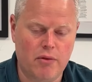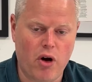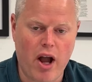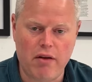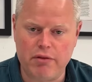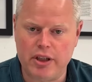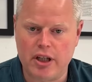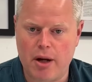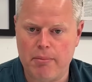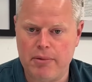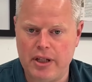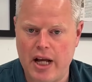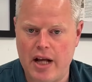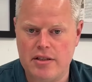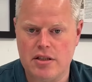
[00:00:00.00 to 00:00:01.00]
every
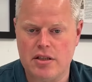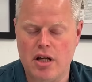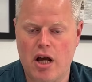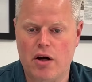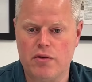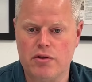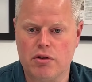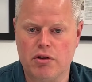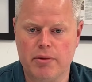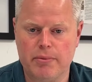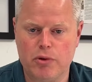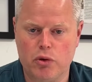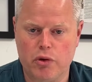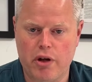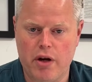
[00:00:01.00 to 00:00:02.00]
company has a shareholders
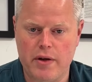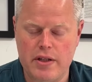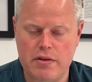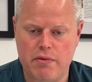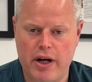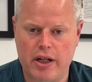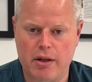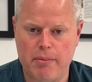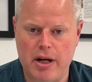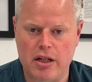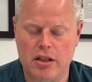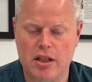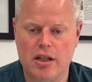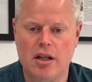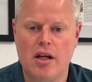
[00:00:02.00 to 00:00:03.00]
agreement, although it's
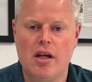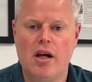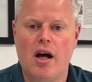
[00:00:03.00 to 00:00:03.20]
recommended.